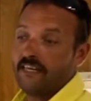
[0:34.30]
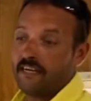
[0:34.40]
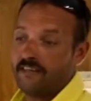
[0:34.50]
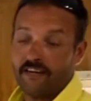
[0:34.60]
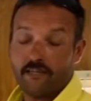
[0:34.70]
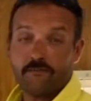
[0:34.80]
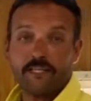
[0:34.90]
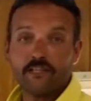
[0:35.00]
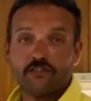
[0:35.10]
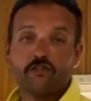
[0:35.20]
I find it to
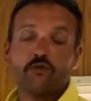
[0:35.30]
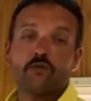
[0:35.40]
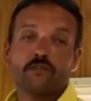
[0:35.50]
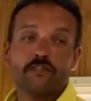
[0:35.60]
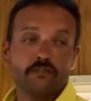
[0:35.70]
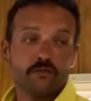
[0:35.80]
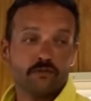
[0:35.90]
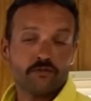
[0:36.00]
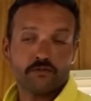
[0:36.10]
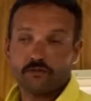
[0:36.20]
be a good tool to
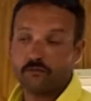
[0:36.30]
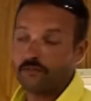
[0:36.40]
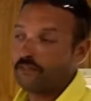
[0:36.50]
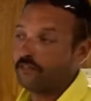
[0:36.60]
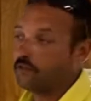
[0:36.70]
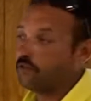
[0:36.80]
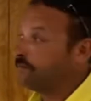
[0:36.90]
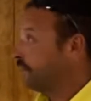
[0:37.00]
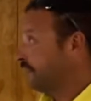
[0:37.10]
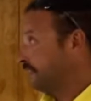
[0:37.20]
use with the group